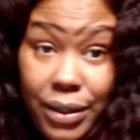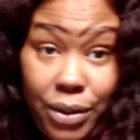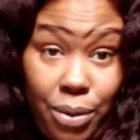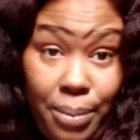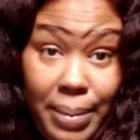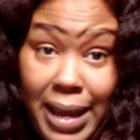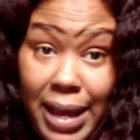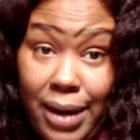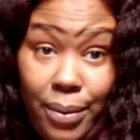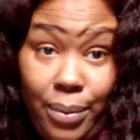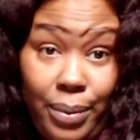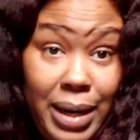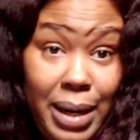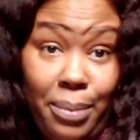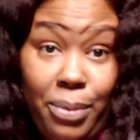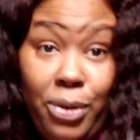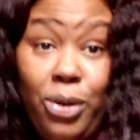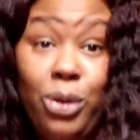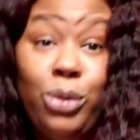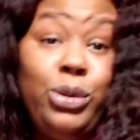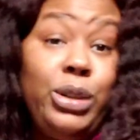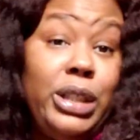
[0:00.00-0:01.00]
no matter where I'm
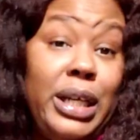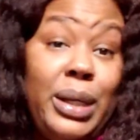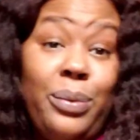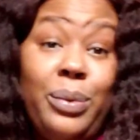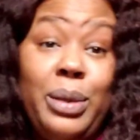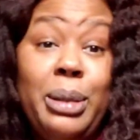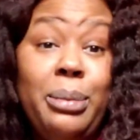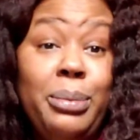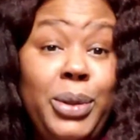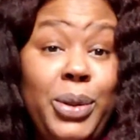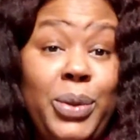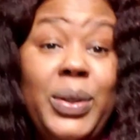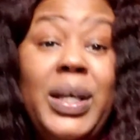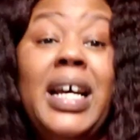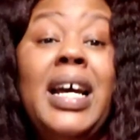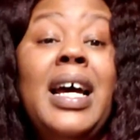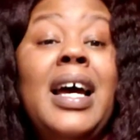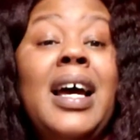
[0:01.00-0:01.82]
crocheting, what I'm doing,